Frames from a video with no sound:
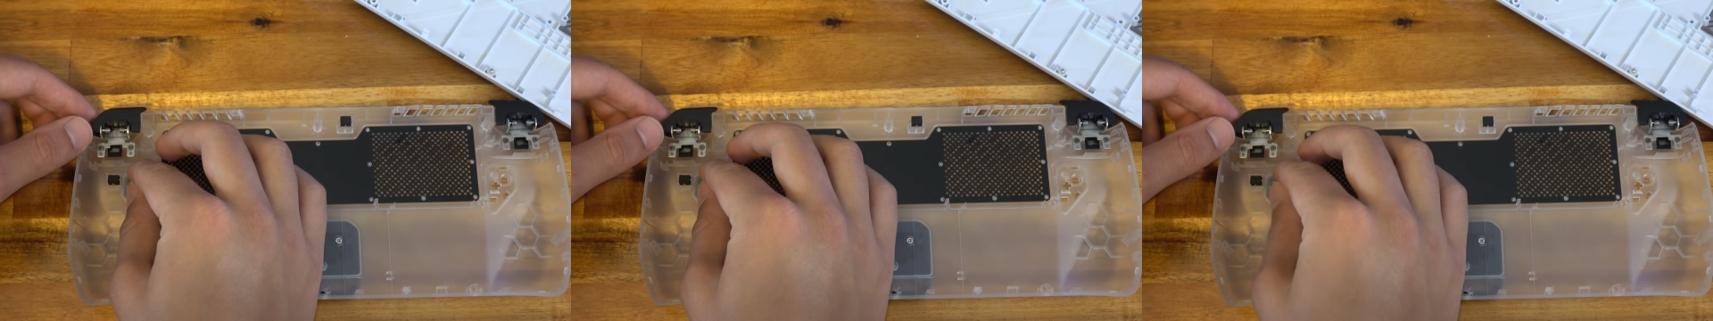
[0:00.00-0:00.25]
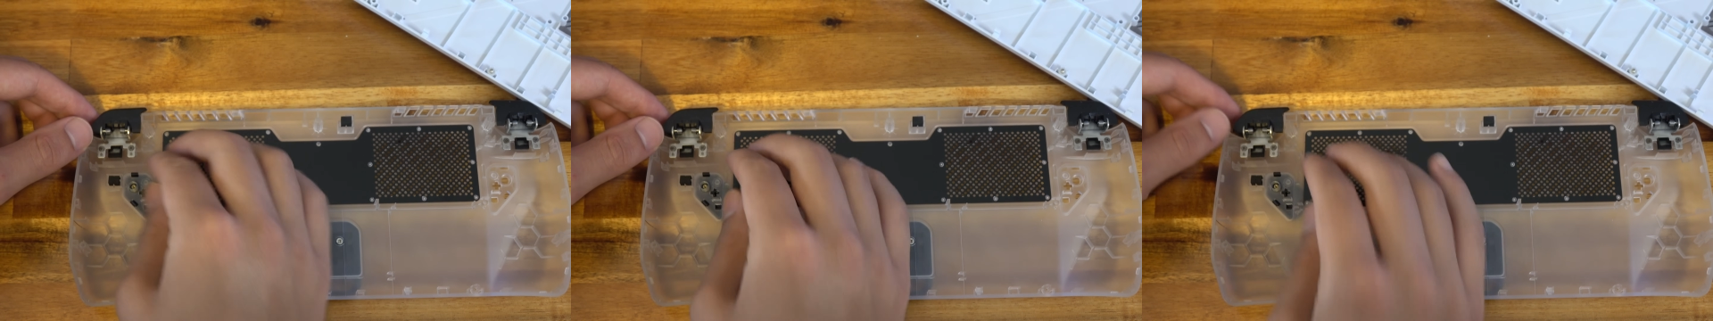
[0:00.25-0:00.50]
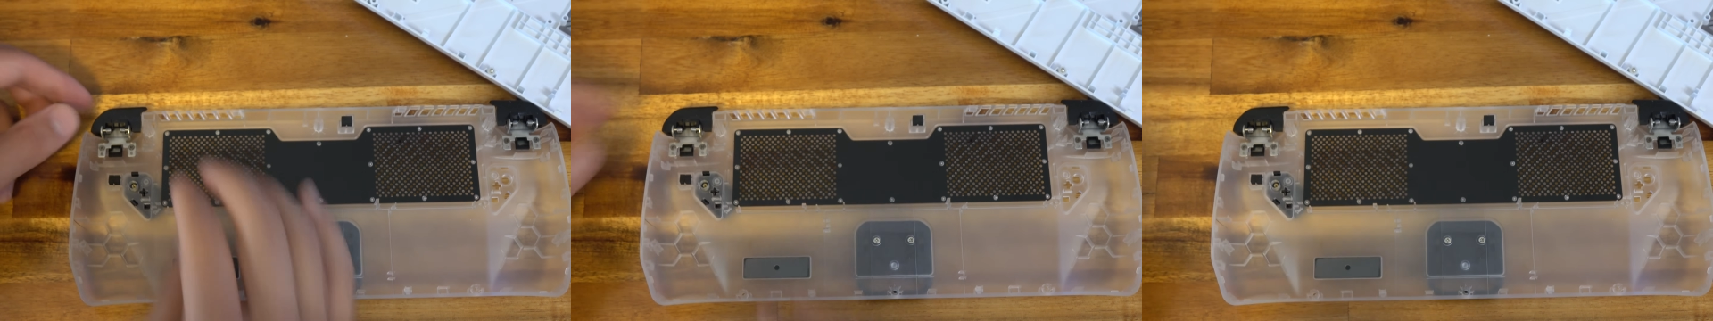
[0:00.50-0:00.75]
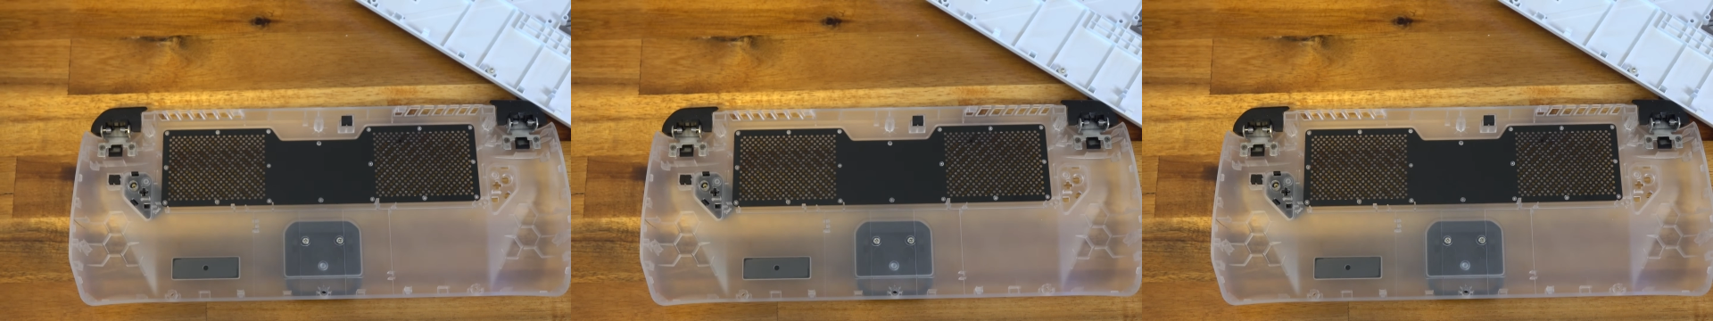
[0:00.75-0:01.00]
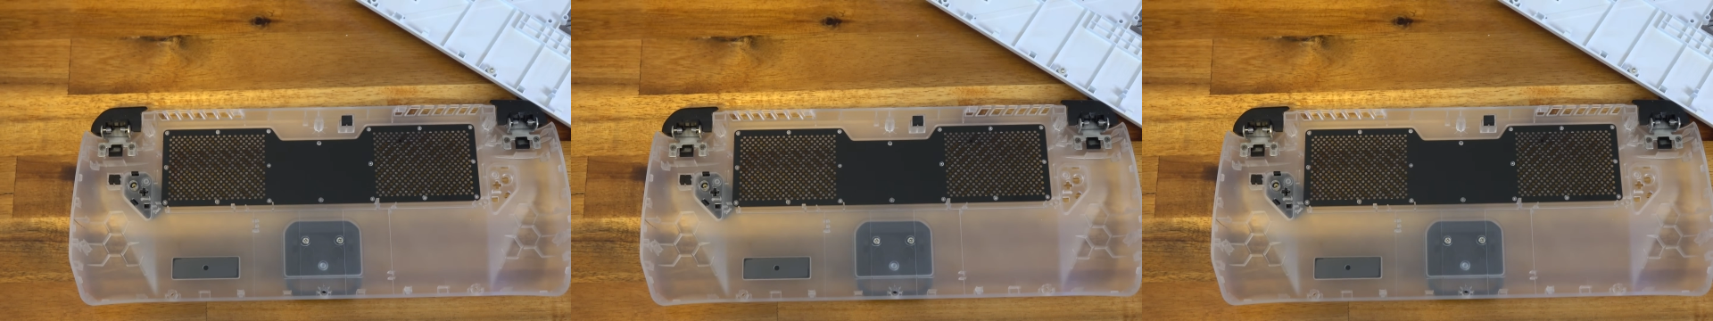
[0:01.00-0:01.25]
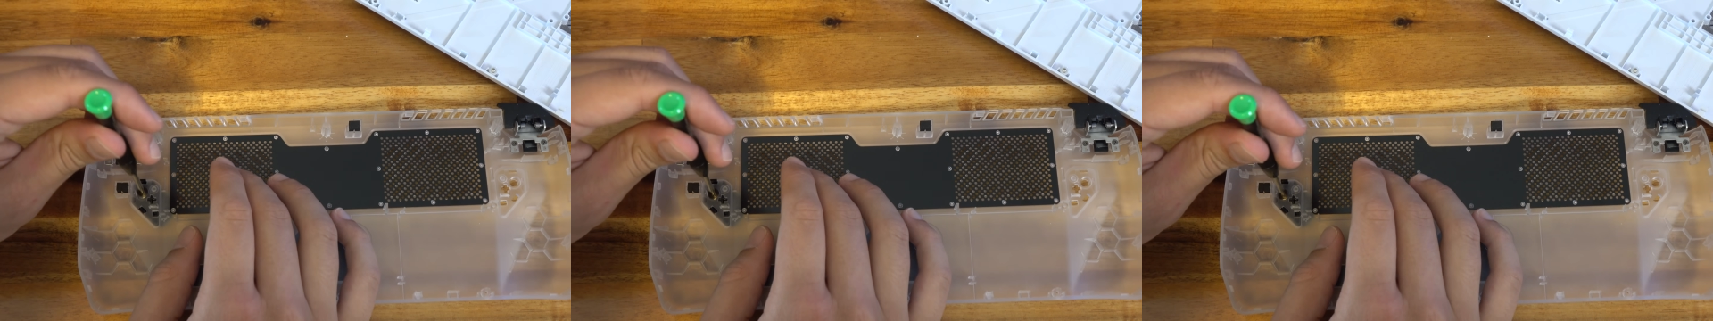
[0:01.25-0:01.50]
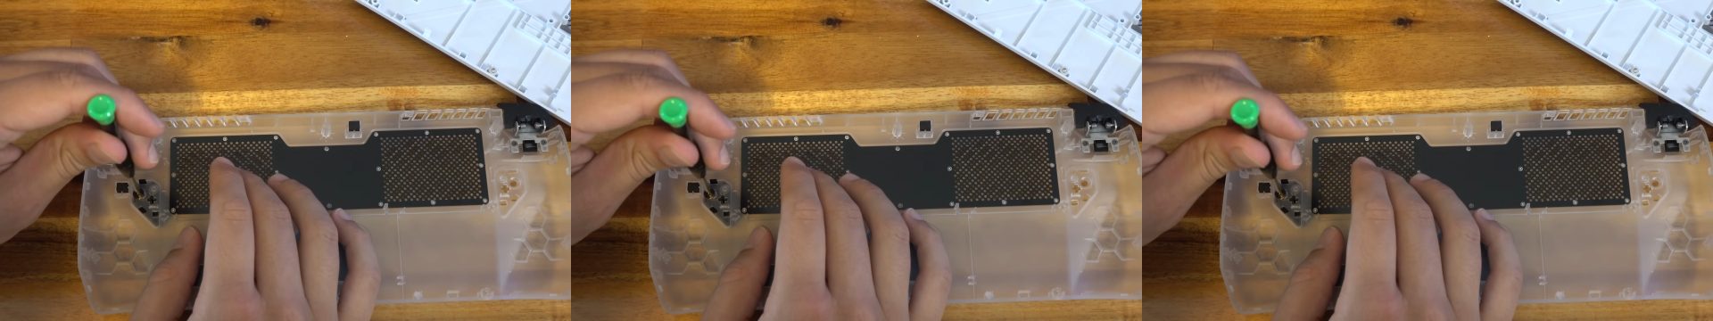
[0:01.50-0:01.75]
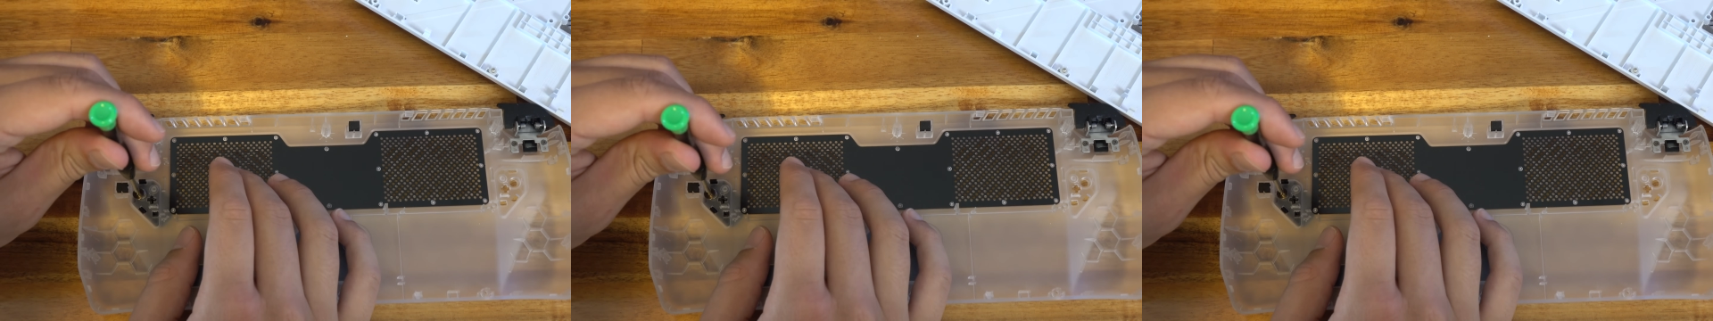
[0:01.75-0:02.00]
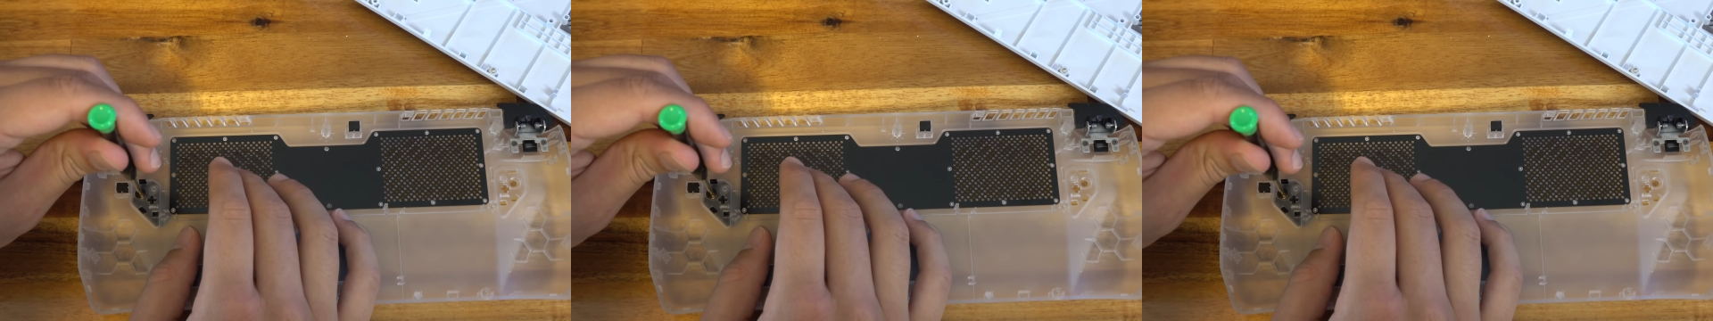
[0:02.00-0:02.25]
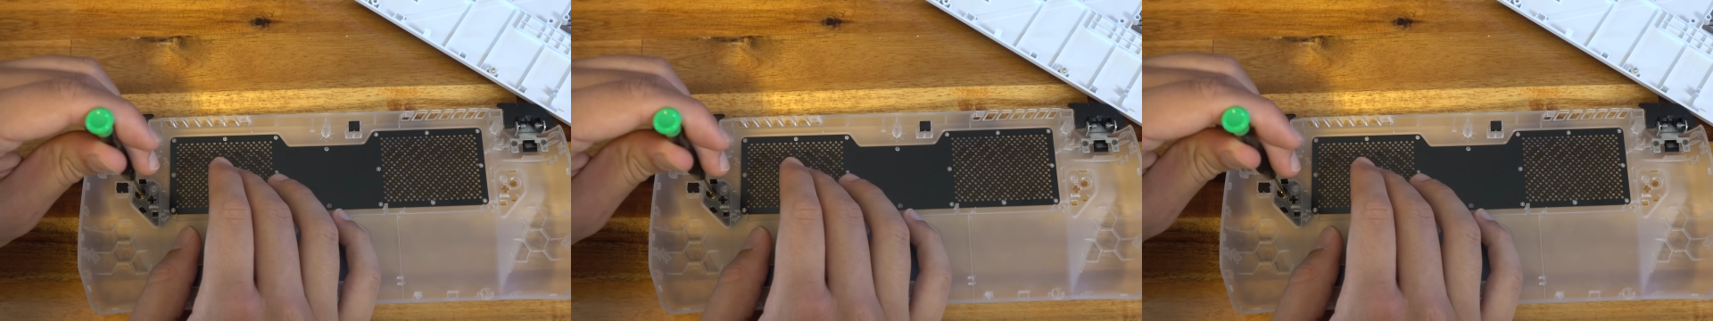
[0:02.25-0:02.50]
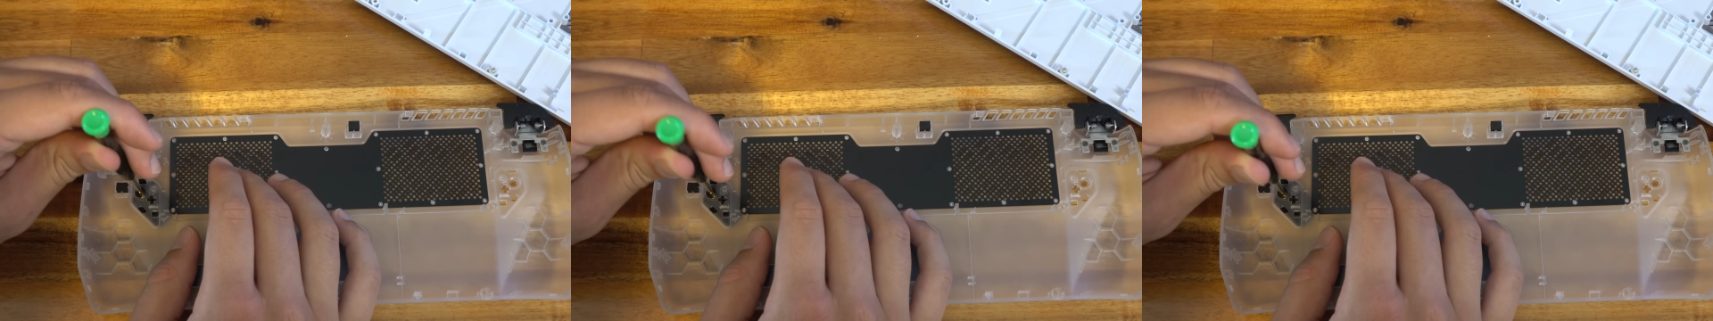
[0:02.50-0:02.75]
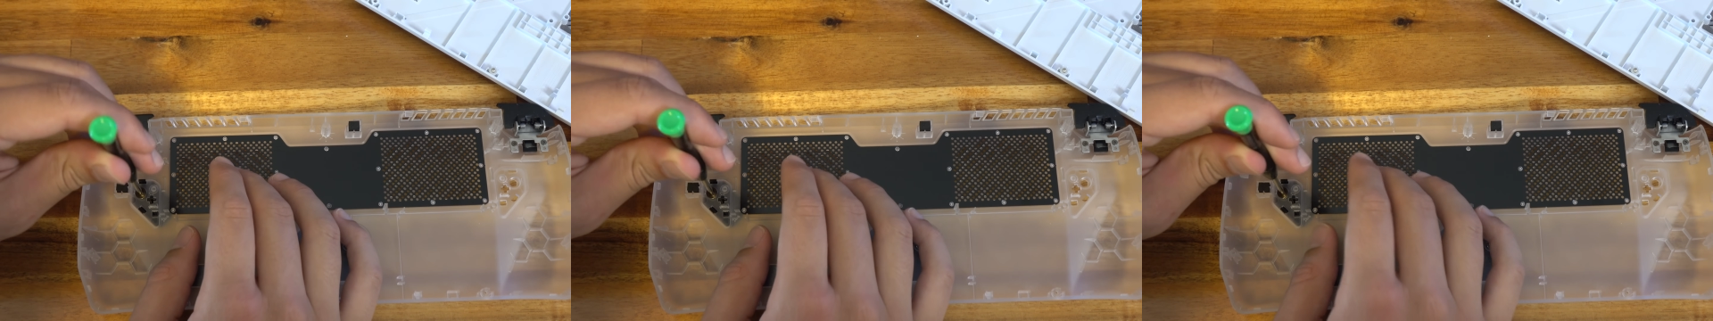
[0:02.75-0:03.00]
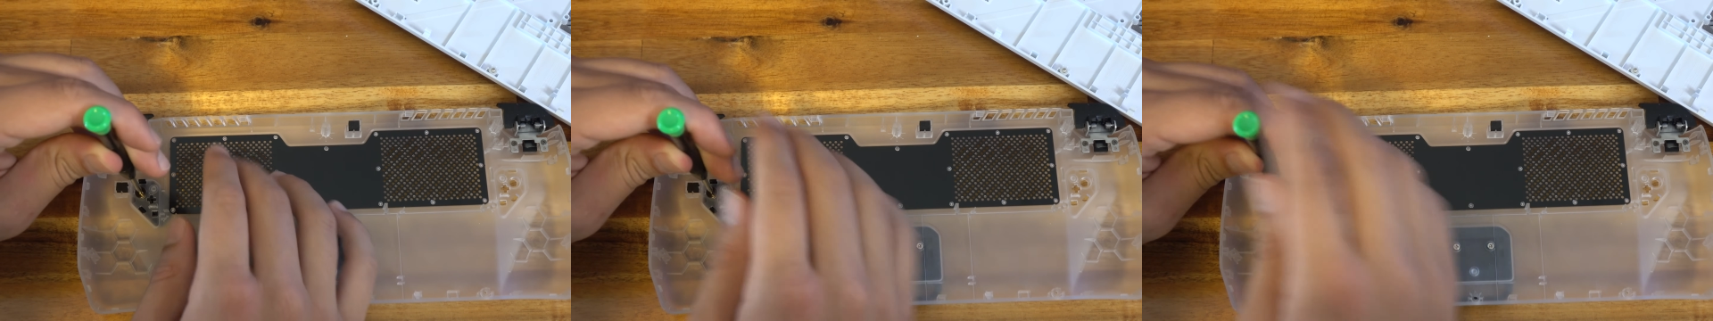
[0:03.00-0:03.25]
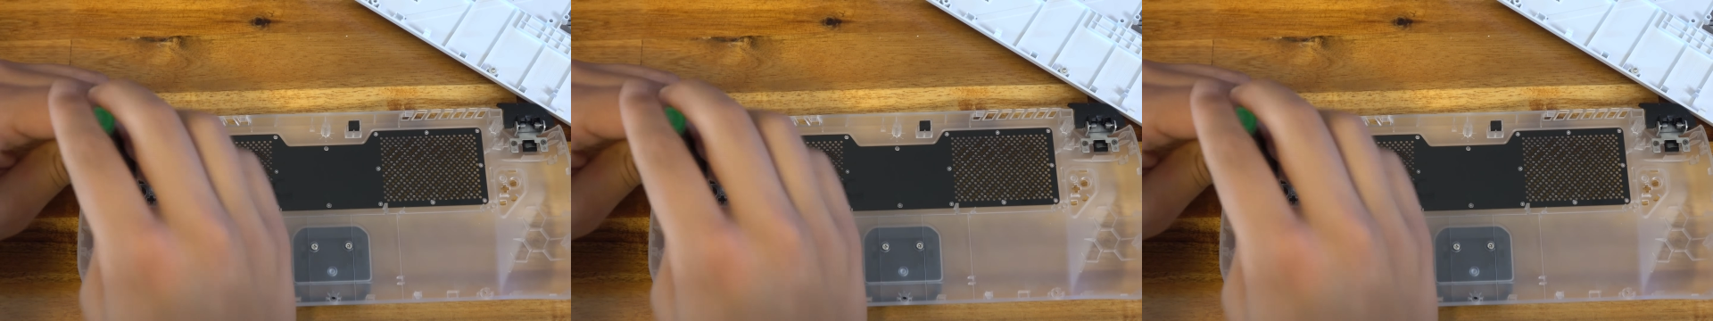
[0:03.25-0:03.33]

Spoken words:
[unreadable: no face in view]